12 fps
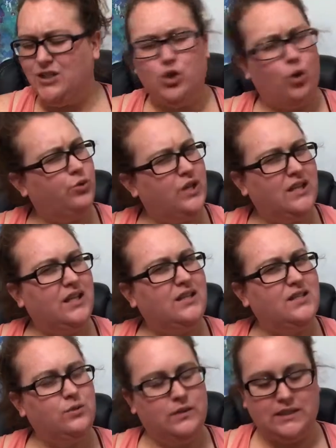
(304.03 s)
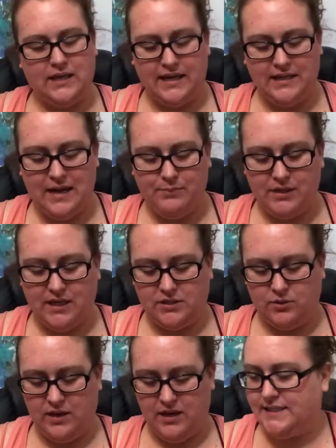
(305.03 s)
don't think that this one's like that, but that's
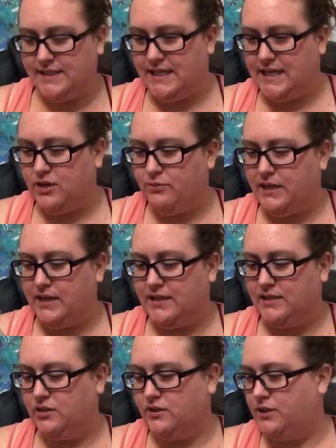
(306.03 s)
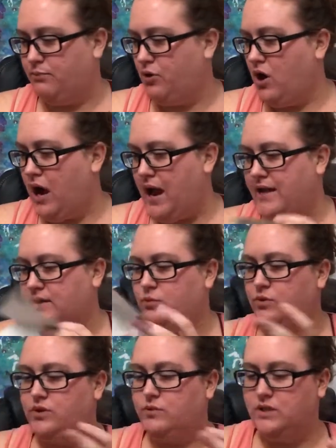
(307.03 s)
okay. See, it'll be a nice little surprise
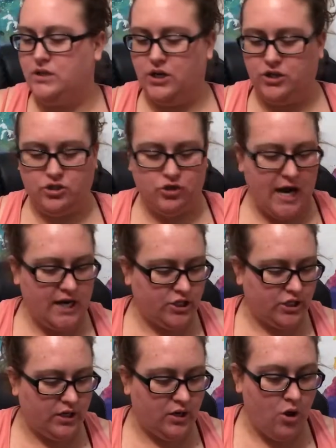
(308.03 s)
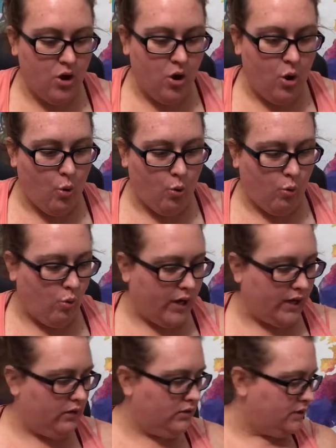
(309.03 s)
once we start scratching what
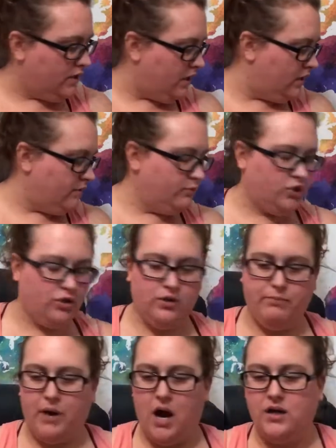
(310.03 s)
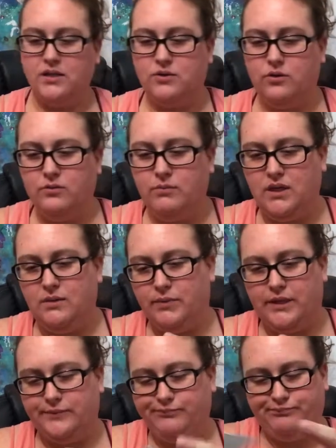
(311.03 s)
it looks like. I'm sure the box told me,
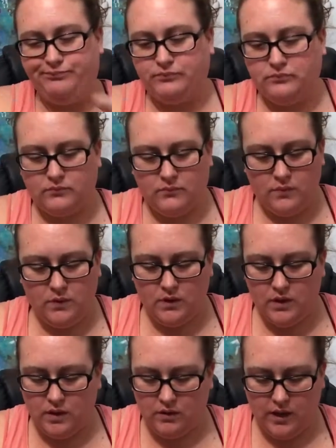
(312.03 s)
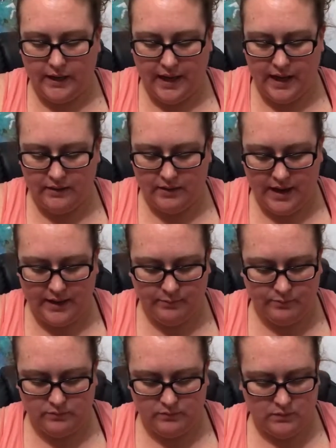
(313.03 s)
but again,
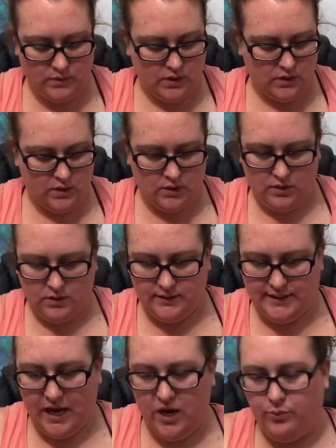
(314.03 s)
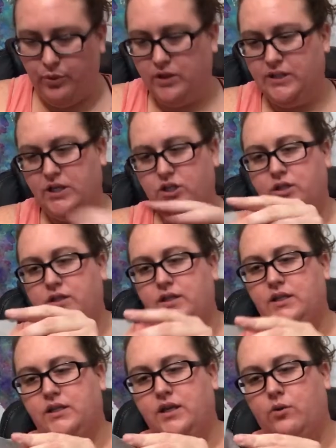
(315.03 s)
terrible attention to
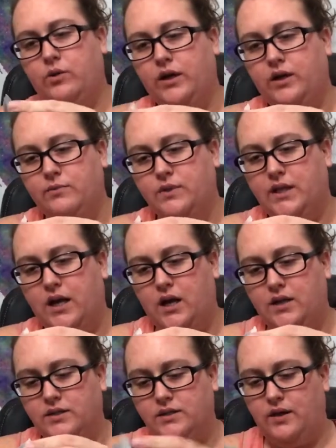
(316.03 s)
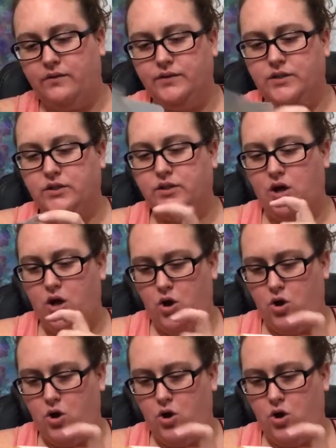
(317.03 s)
detail when it comes to that kind of stuff. So